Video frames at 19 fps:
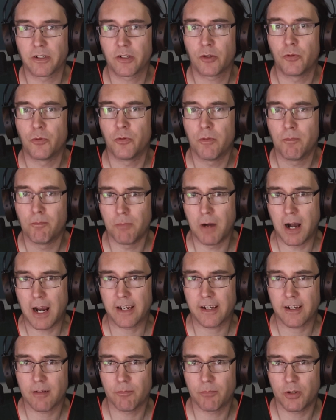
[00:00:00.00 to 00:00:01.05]
to my
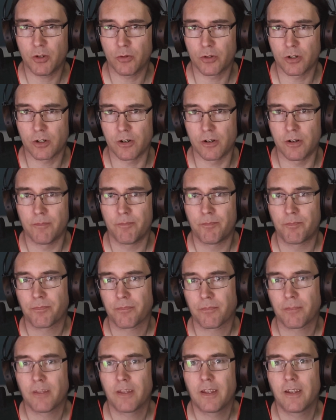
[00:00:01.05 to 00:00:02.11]
computer.
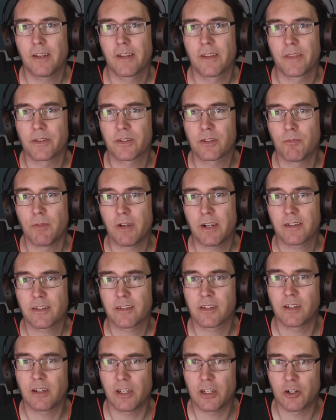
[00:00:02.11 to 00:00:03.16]
This
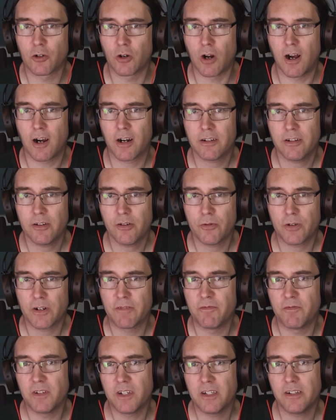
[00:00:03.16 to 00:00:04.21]
means your audio
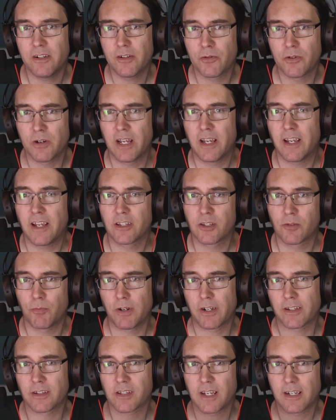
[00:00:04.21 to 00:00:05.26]
and video is
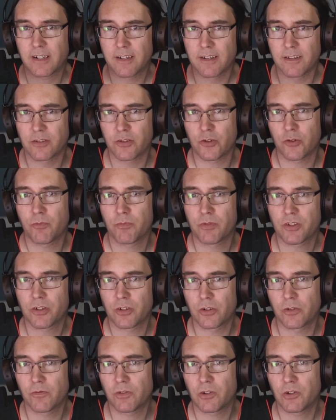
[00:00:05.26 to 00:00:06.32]
being sent to Zoom's
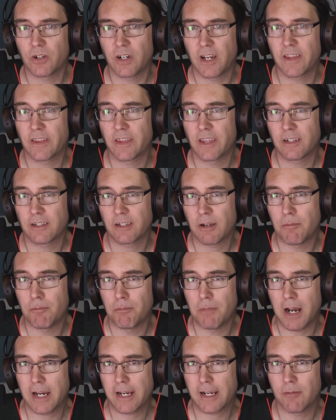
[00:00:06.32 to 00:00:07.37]
server and then to
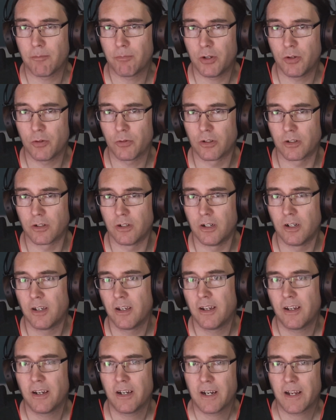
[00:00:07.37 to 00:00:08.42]
my computer.
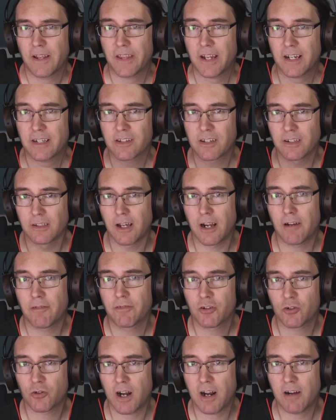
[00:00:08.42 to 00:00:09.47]
That's a lot of
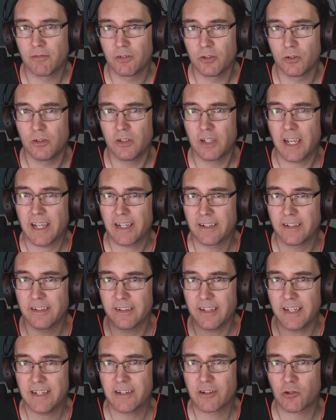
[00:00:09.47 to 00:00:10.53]
travel, and it
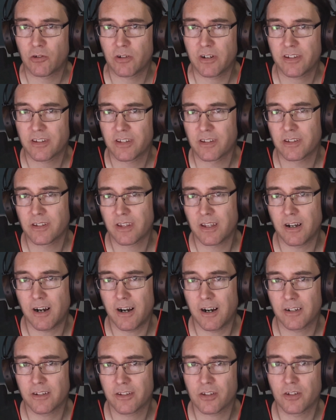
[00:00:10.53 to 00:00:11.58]
increases the
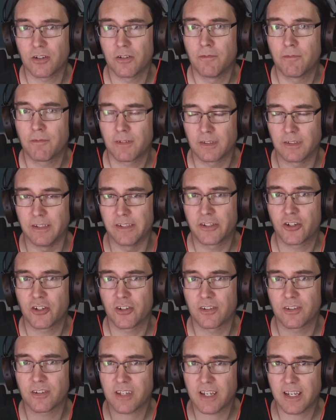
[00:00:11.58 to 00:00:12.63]
odds of
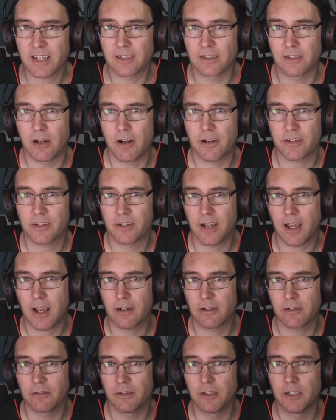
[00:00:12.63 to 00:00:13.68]
glitches and lost
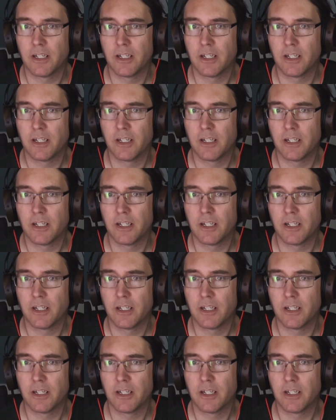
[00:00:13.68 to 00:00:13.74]
data.